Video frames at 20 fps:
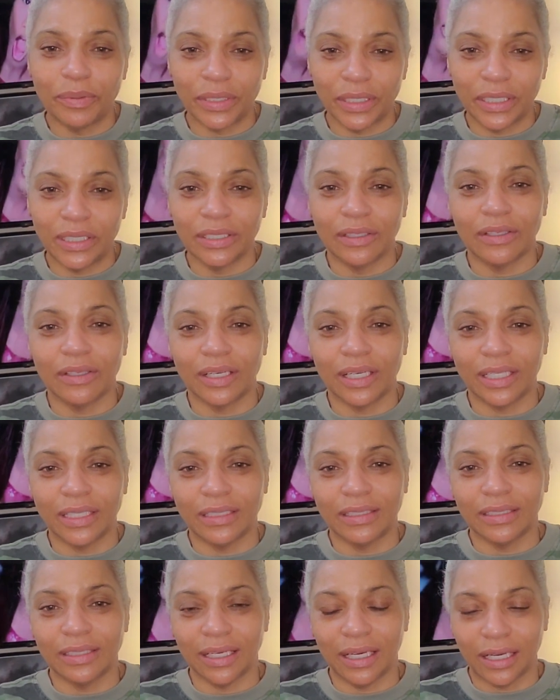putting
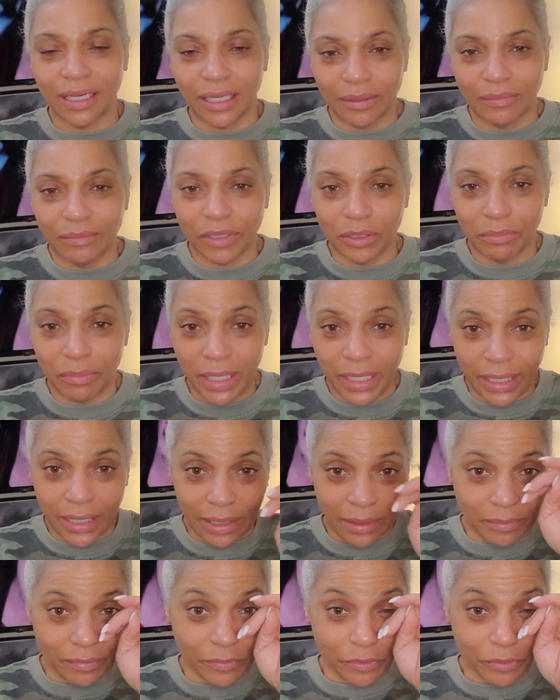on the makeup.